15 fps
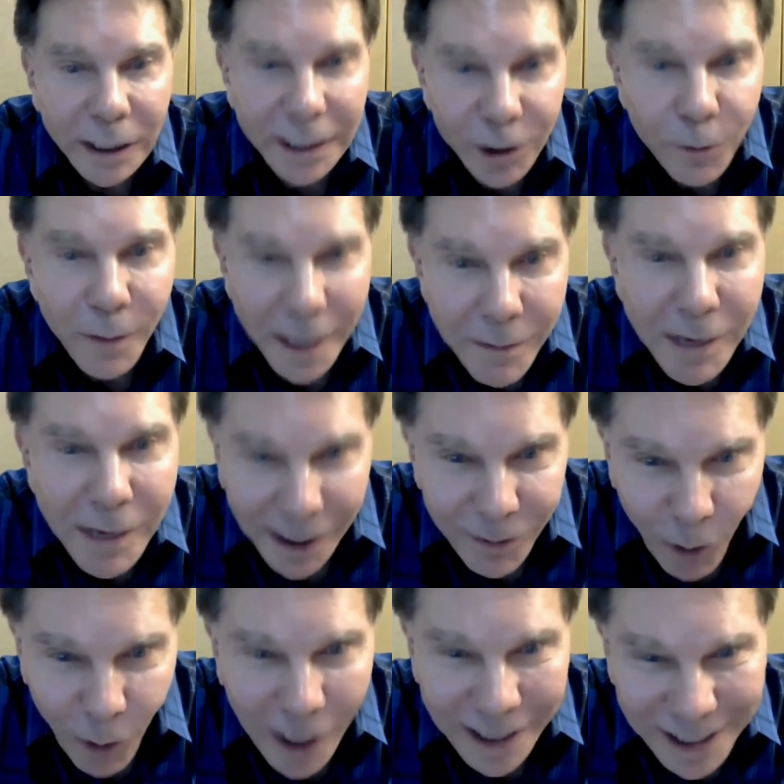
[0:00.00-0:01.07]
You may
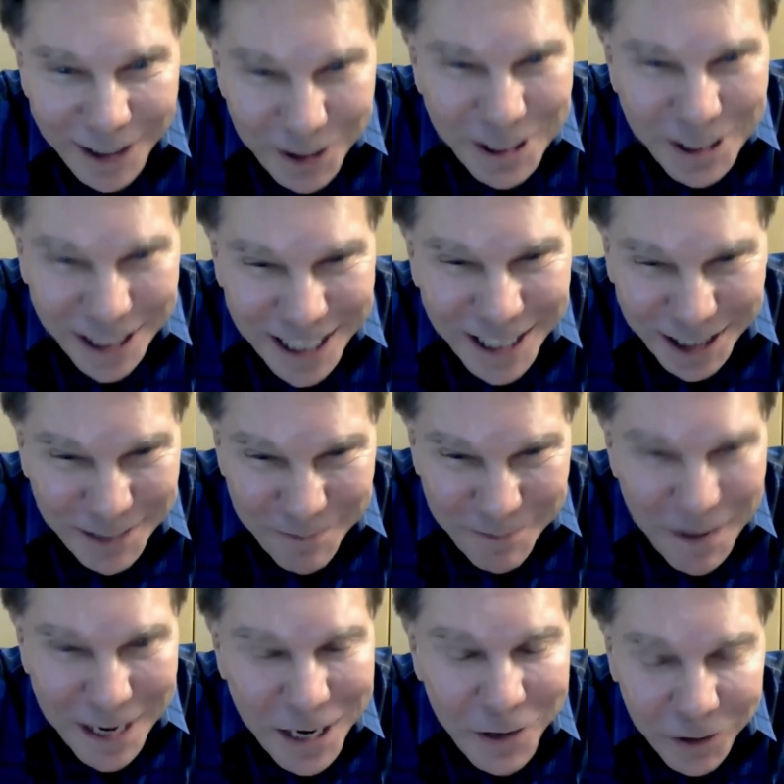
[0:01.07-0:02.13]
not want to use this in
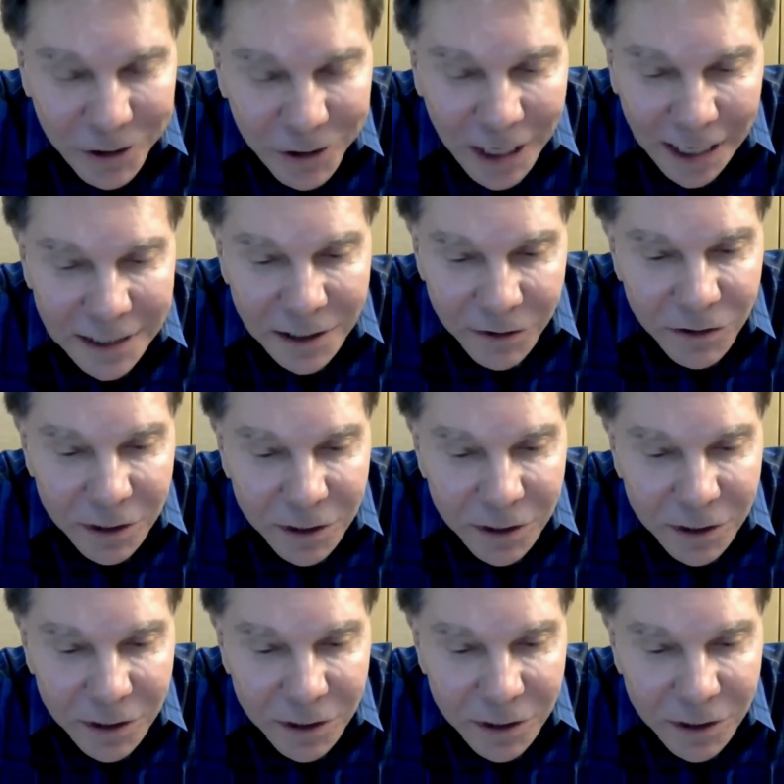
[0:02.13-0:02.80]
many other kinds of